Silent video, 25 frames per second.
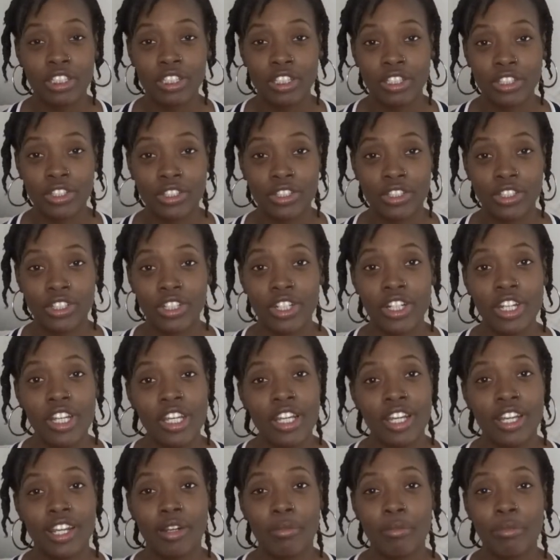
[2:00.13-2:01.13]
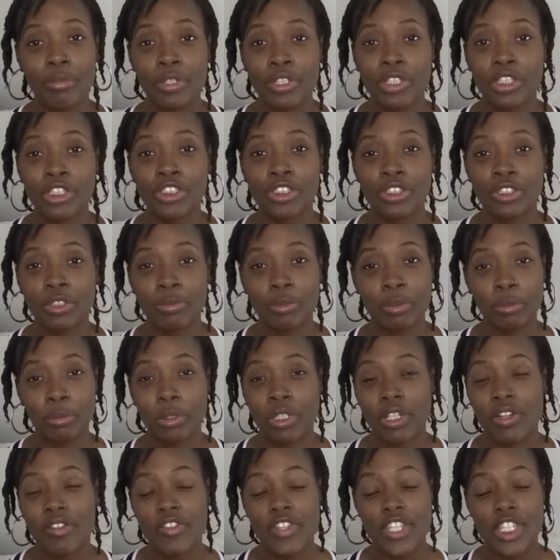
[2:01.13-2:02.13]
longer, and I'm pretty sure people
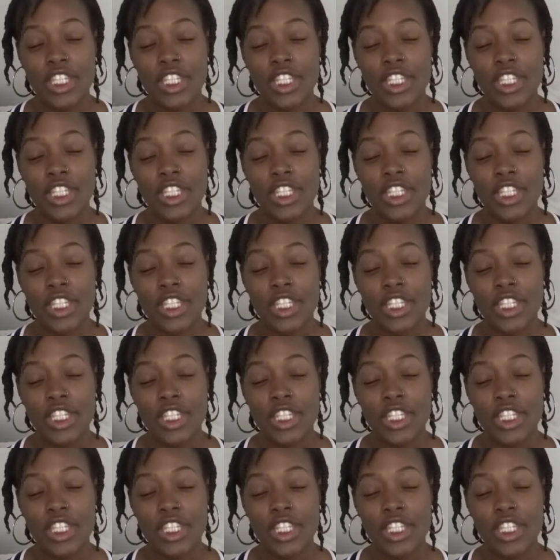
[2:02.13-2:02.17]
have